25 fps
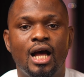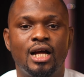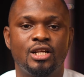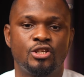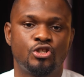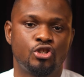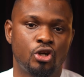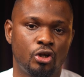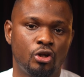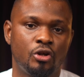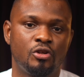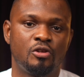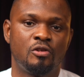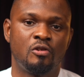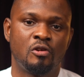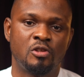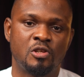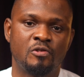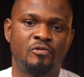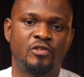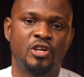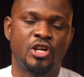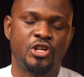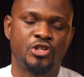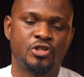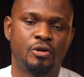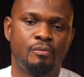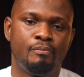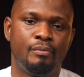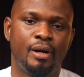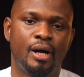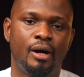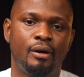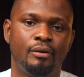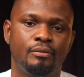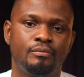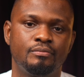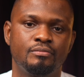and turn on the notification
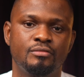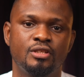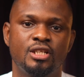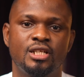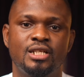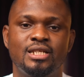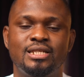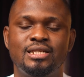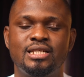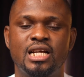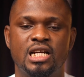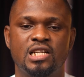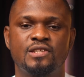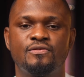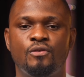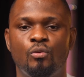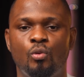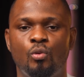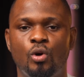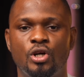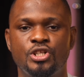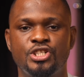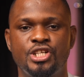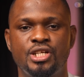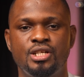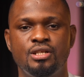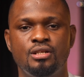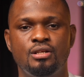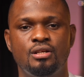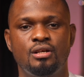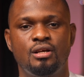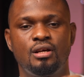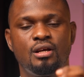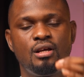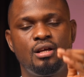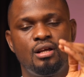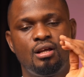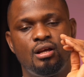bell. Thanks for watching,
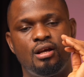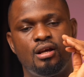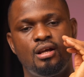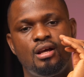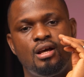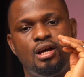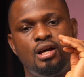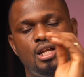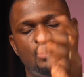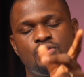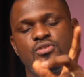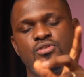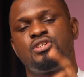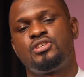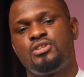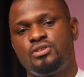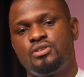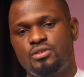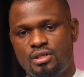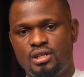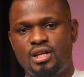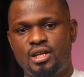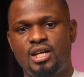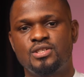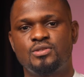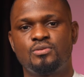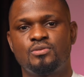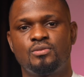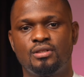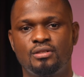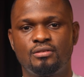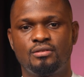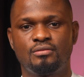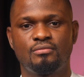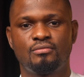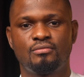and I'll see you in the next one.